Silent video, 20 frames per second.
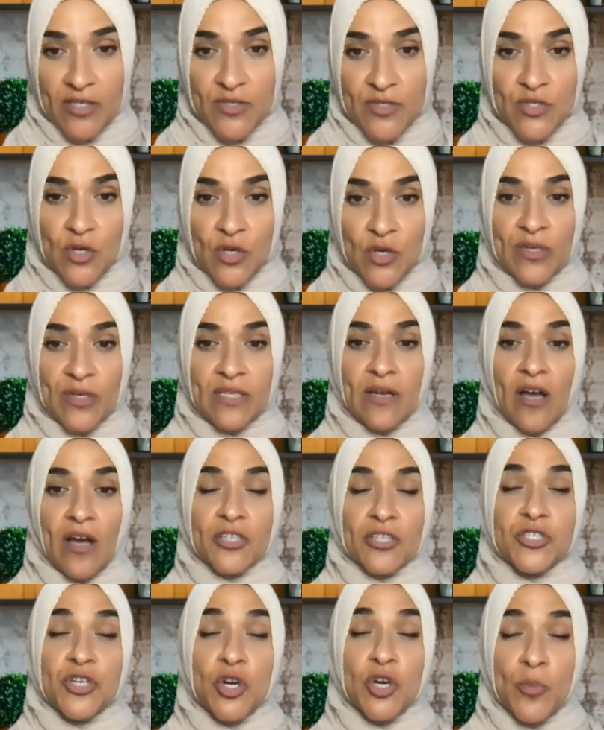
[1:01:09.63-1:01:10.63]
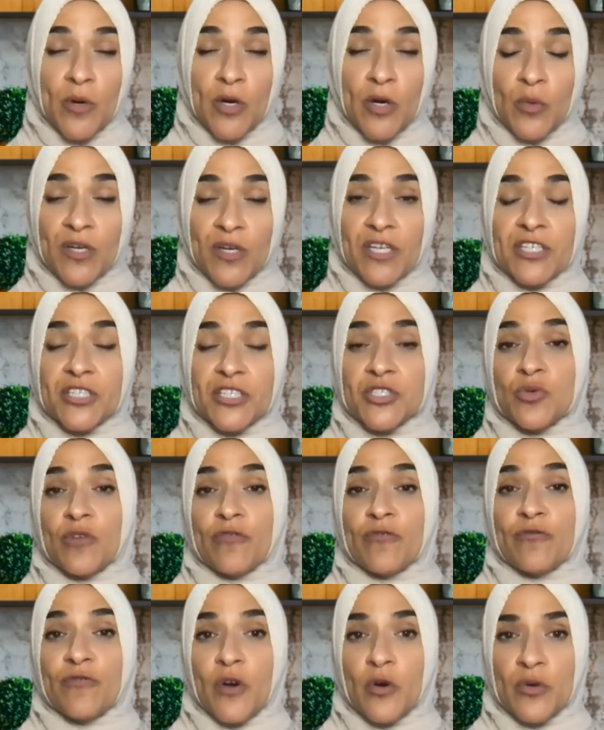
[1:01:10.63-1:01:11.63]
So in October, we're going to do a
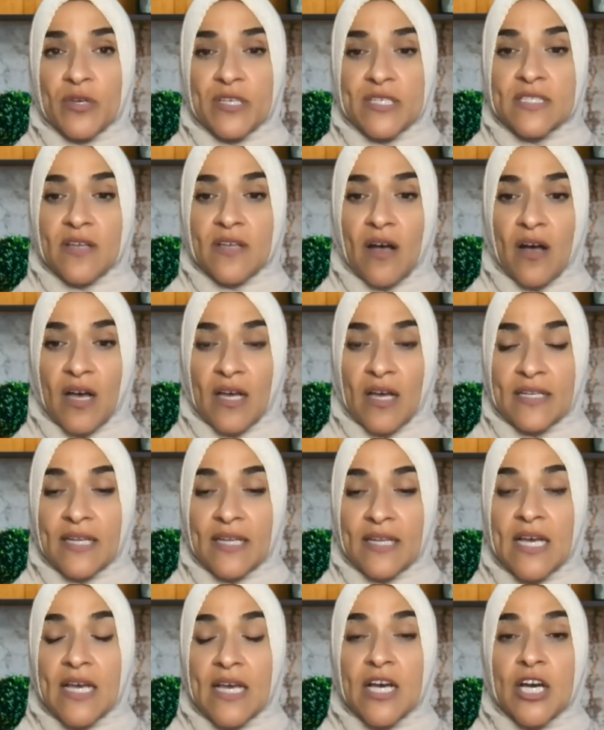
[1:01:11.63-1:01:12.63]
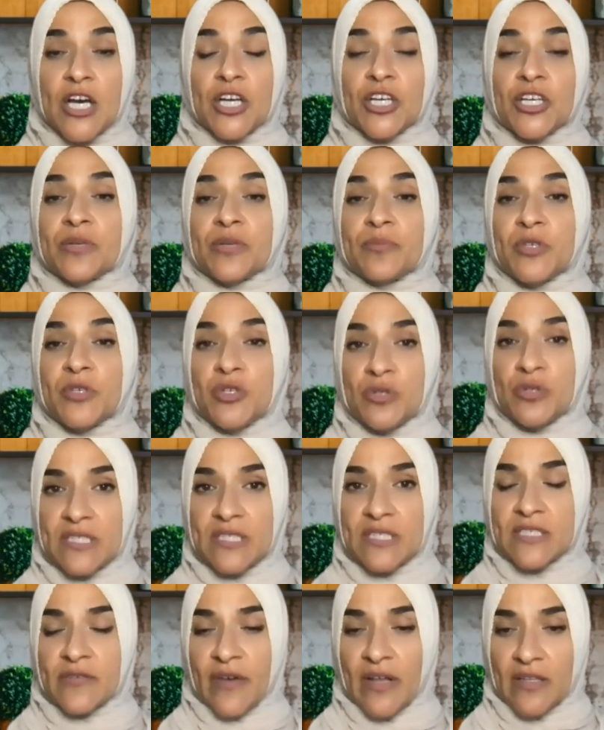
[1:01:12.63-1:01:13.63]
focus on community
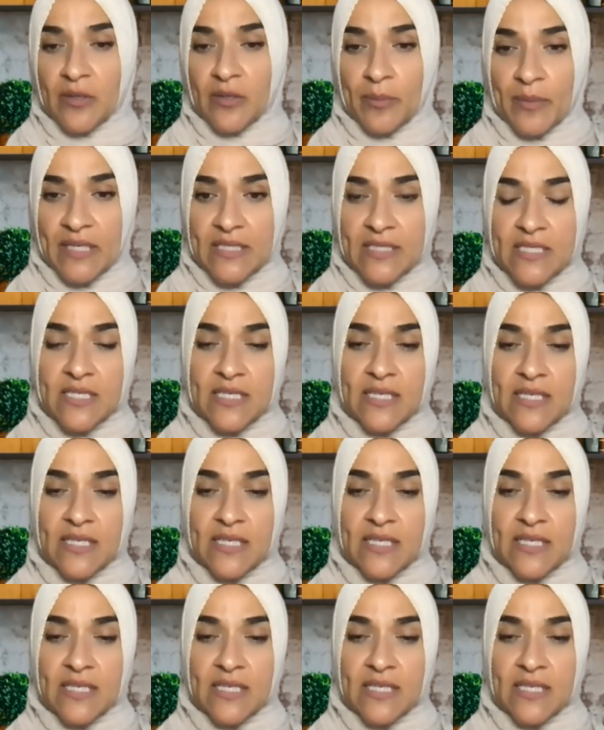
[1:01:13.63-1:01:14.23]
development